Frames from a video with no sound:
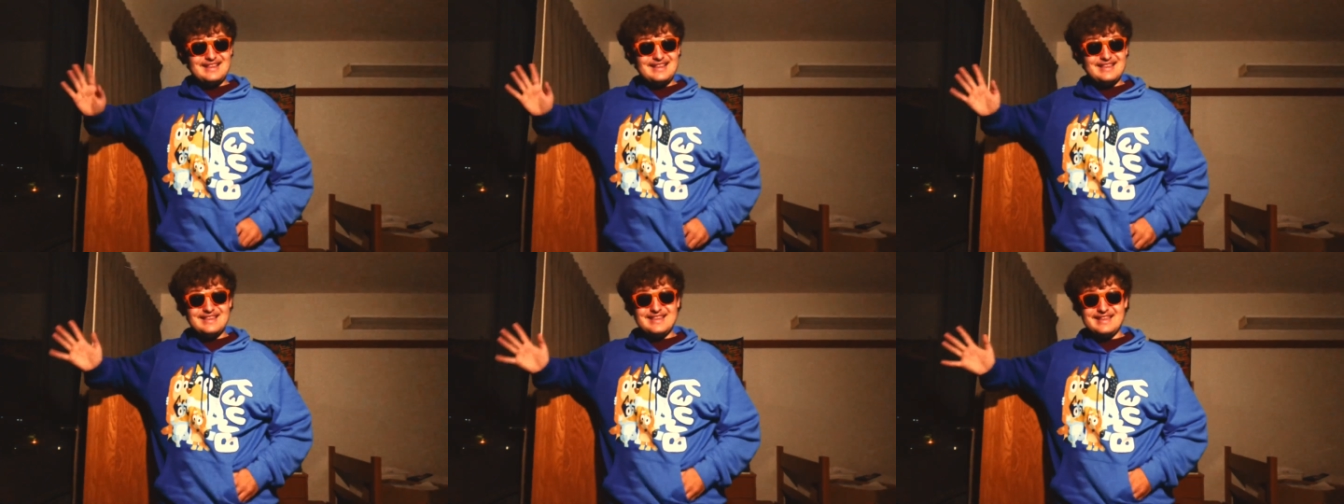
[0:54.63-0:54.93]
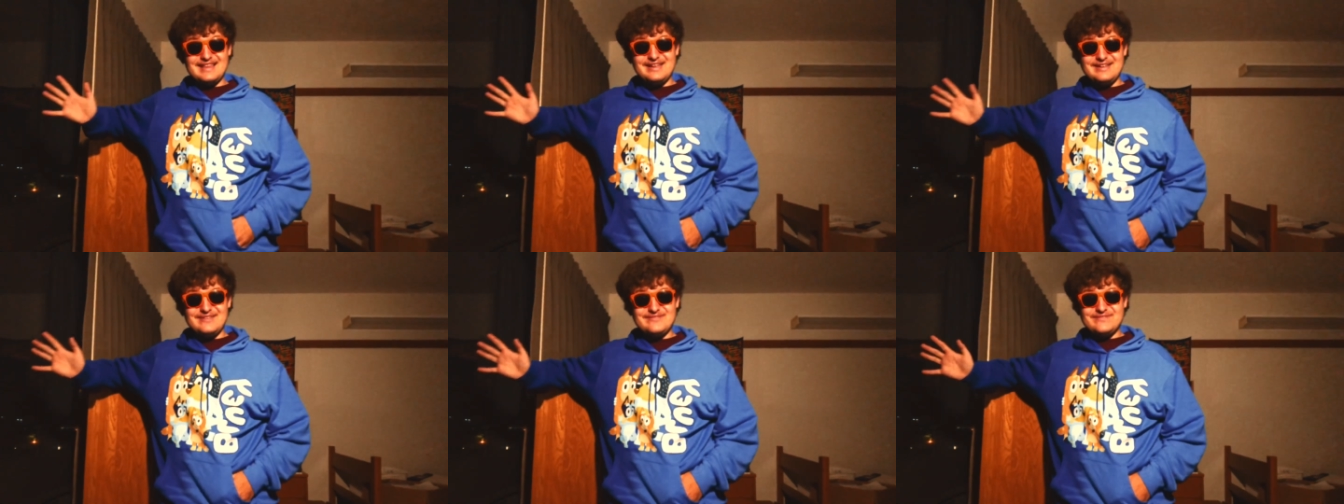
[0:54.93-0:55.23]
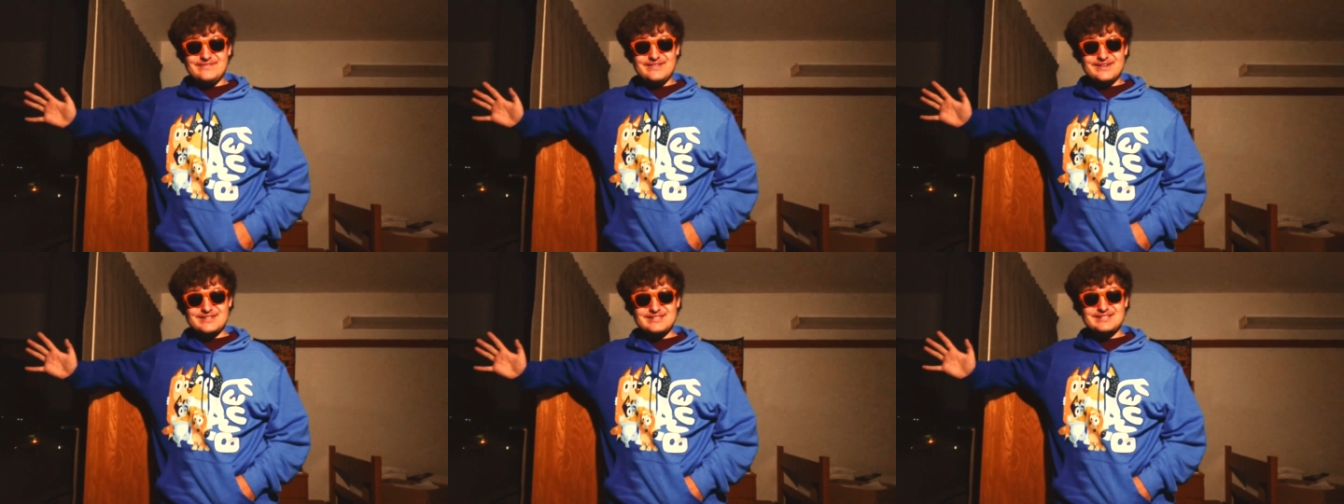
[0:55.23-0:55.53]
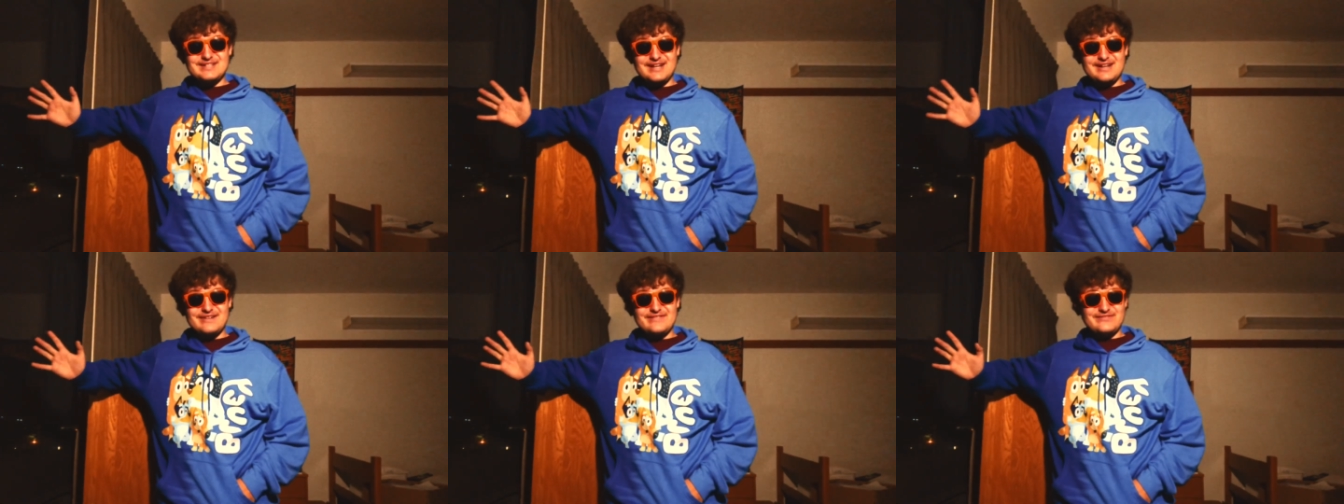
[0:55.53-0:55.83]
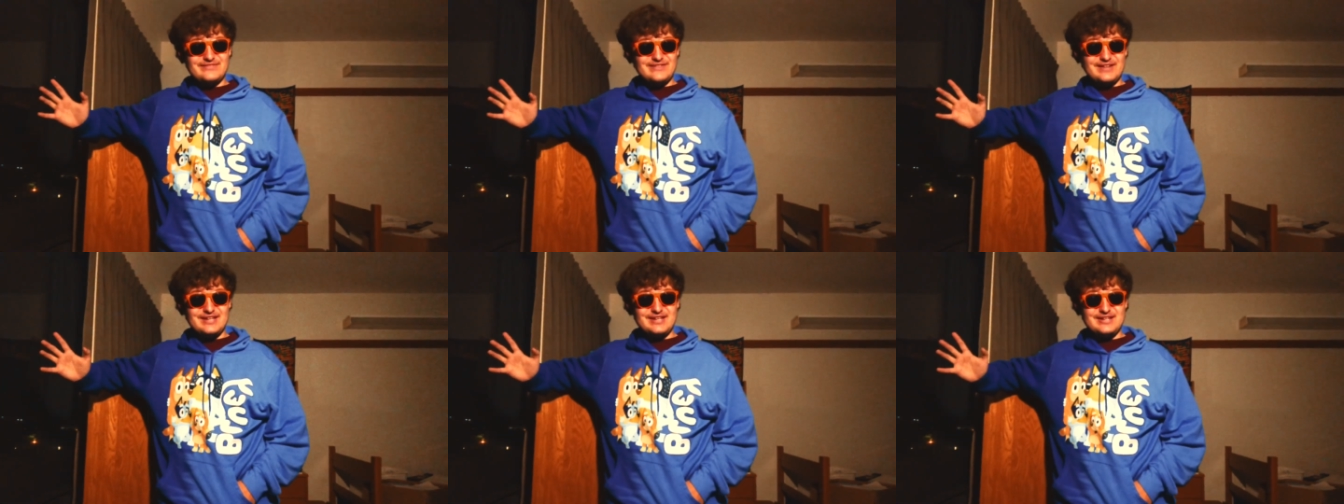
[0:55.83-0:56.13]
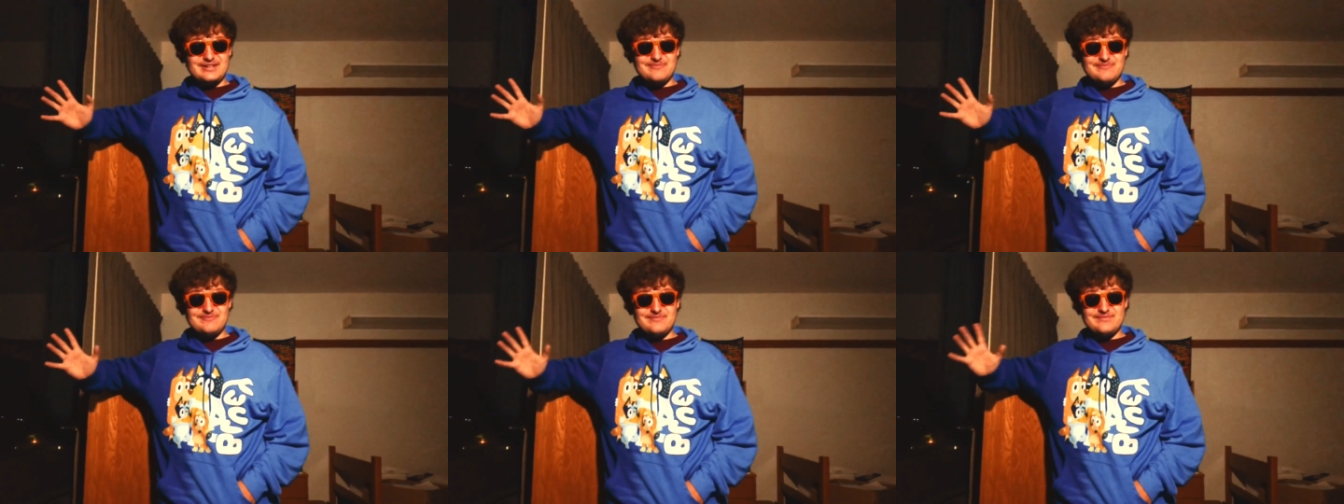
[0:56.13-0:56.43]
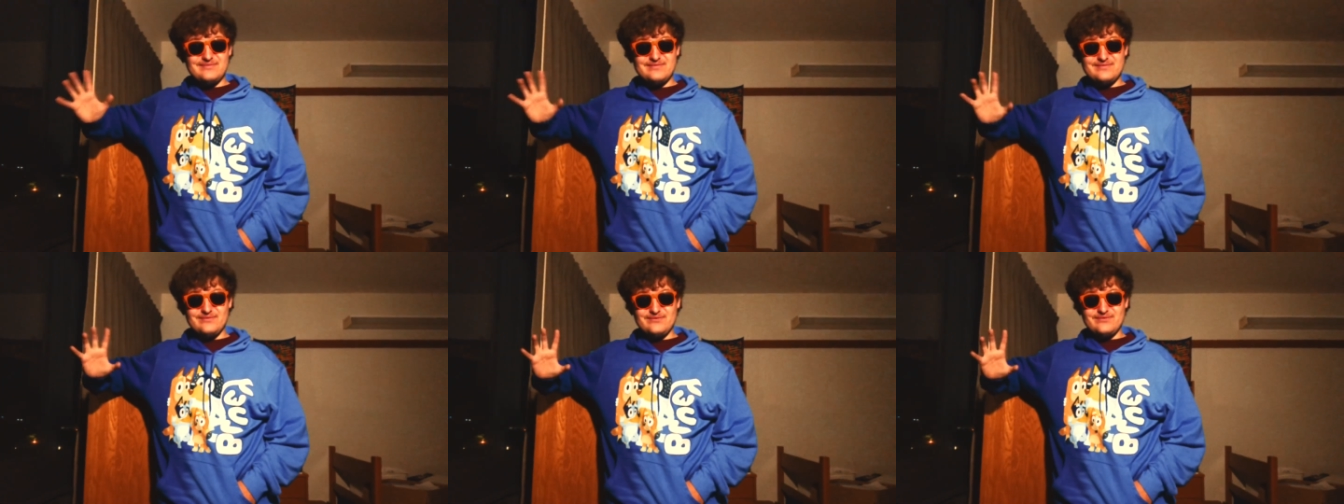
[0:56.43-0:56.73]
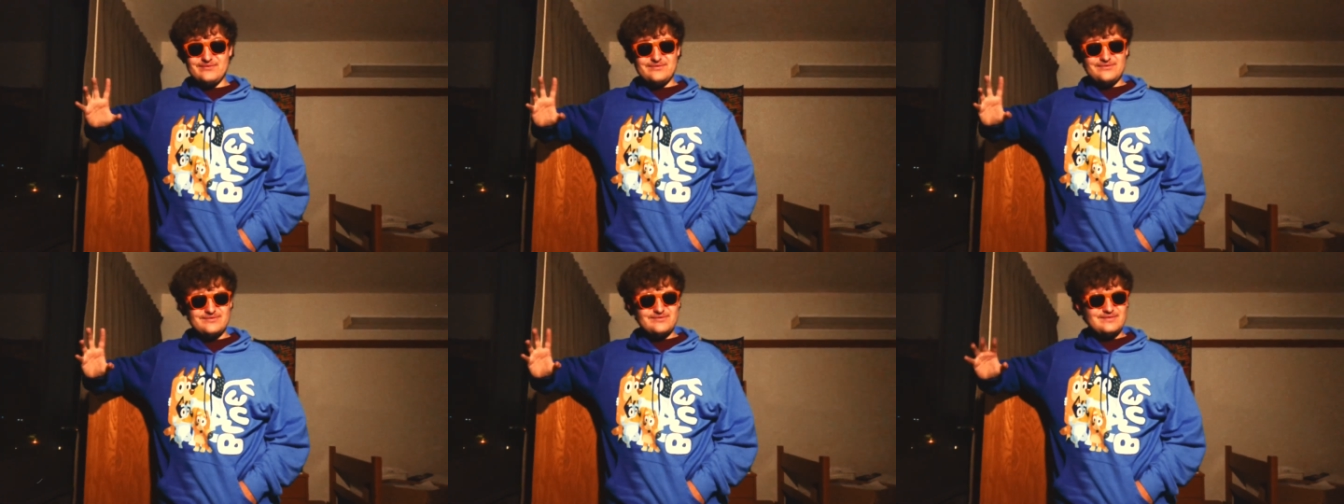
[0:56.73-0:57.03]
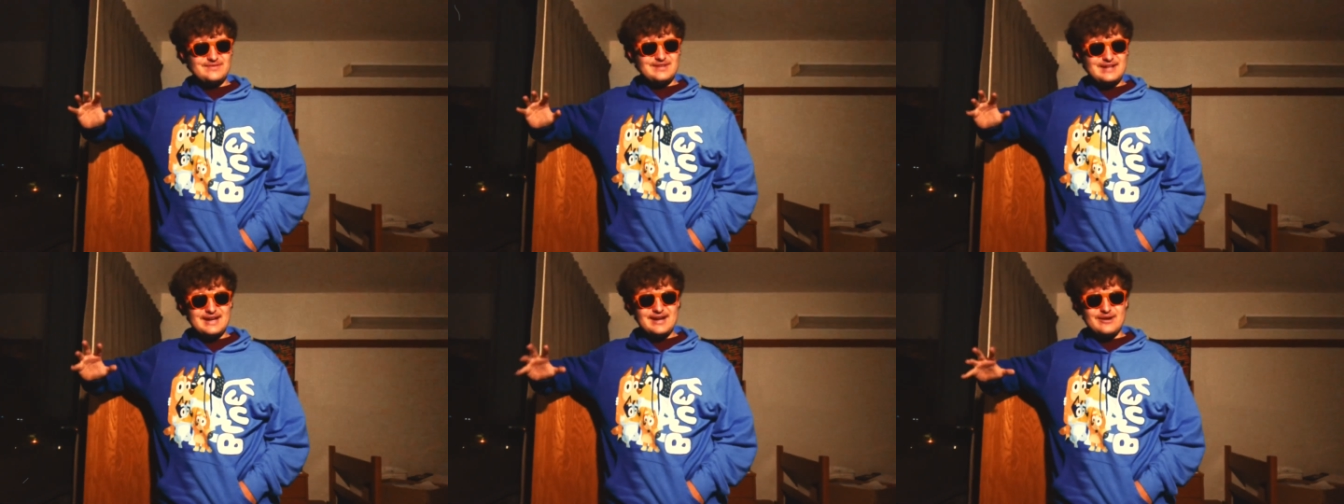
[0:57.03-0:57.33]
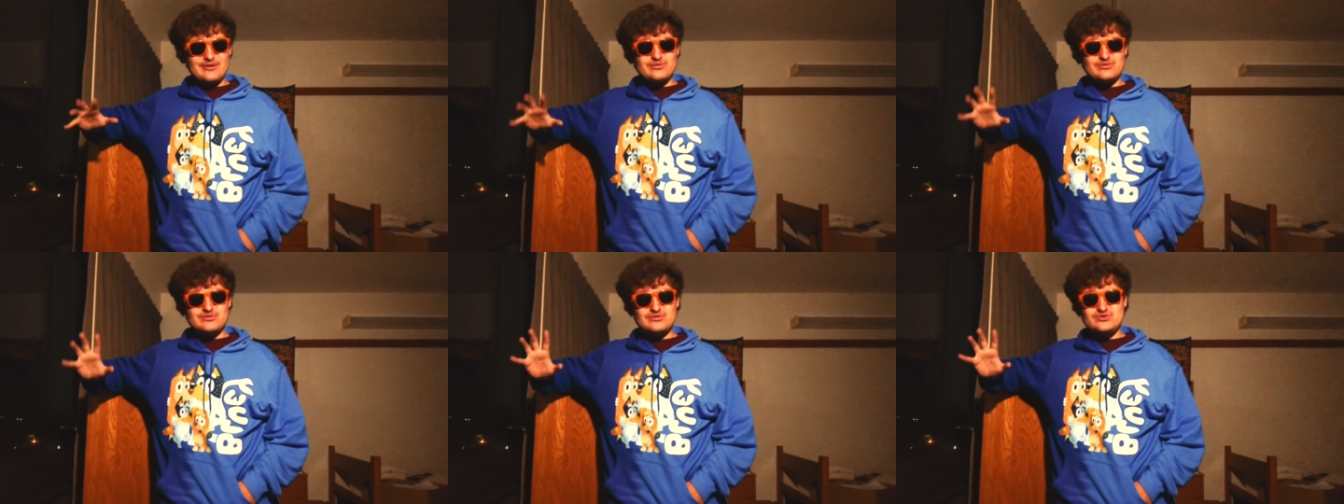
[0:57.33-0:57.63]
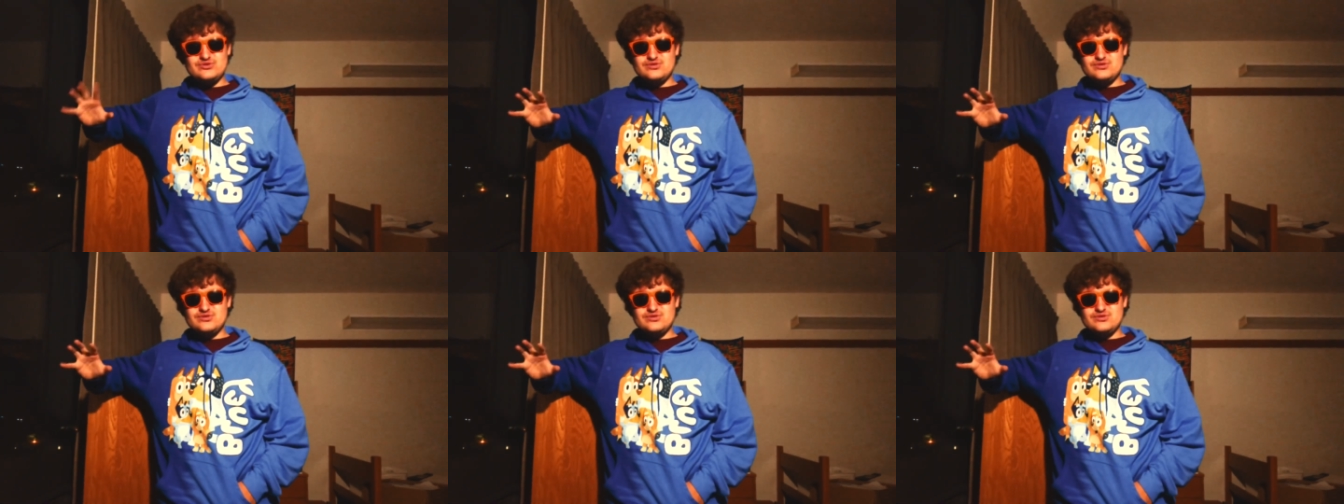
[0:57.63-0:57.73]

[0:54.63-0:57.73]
like, first off, like, now,